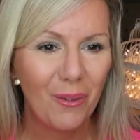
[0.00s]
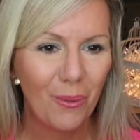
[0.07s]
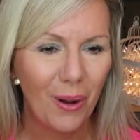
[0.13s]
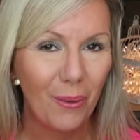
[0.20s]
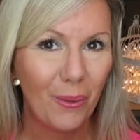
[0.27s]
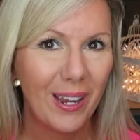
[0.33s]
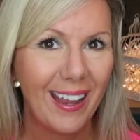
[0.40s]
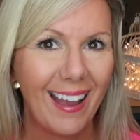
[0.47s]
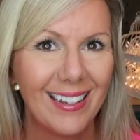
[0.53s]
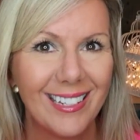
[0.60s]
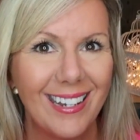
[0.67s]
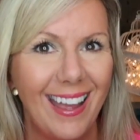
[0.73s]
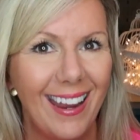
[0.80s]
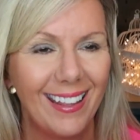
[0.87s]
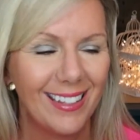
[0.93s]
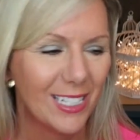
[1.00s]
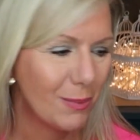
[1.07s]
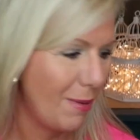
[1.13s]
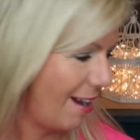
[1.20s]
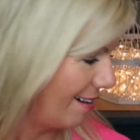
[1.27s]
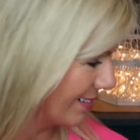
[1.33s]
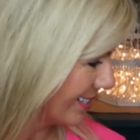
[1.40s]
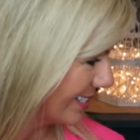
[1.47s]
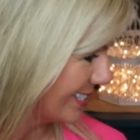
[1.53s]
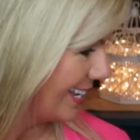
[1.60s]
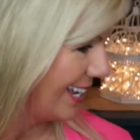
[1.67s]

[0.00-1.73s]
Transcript: what we got today in this box.